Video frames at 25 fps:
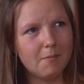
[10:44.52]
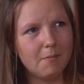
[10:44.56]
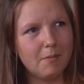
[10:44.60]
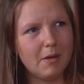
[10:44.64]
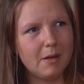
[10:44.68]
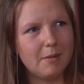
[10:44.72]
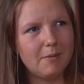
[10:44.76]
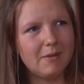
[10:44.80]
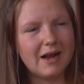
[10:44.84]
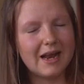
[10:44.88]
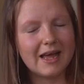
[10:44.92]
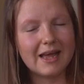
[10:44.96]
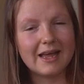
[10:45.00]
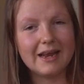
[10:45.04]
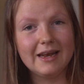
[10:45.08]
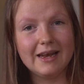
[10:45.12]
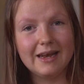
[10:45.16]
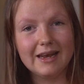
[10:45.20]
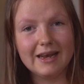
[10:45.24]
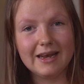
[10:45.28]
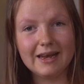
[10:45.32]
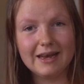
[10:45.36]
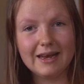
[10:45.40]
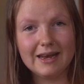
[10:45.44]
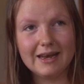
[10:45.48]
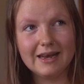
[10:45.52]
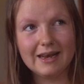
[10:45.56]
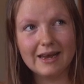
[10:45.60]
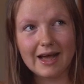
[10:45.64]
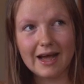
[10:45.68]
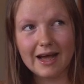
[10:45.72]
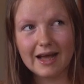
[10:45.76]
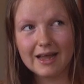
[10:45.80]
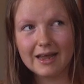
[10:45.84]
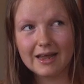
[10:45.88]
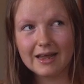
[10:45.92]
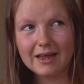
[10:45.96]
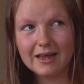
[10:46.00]
maybe like
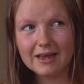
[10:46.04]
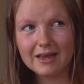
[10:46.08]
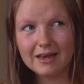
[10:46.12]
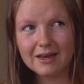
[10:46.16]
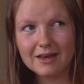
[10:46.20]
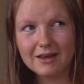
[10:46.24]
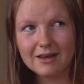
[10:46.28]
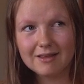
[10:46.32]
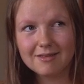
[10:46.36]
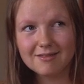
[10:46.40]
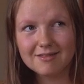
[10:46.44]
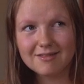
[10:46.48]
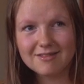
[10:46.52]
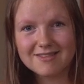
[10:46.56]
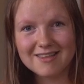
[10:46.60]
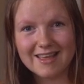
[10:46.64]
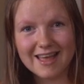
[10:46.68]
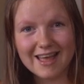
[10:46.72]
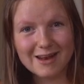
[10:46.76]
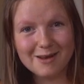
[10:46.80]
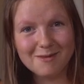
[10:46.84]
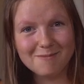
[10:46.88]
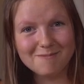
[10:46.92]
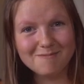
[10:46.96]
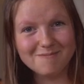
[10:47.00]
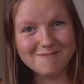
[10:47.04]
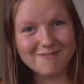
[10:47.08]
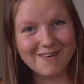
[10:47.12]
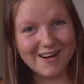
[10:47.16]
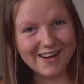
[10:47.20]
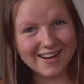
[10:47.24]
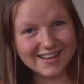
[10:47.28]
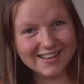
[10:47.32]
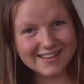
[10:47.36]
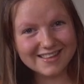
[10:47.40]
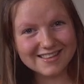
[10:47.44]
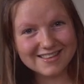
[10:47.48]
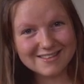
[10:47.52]
nine, ten
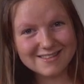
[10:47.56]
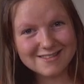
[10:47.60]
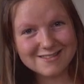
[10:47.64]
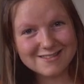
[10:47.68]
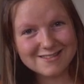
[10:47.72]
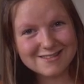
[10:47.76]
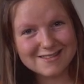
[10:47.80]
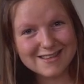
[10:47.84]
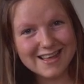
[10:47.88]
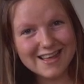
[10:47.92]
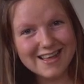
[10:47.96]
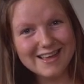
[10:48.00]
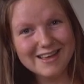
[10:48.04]
months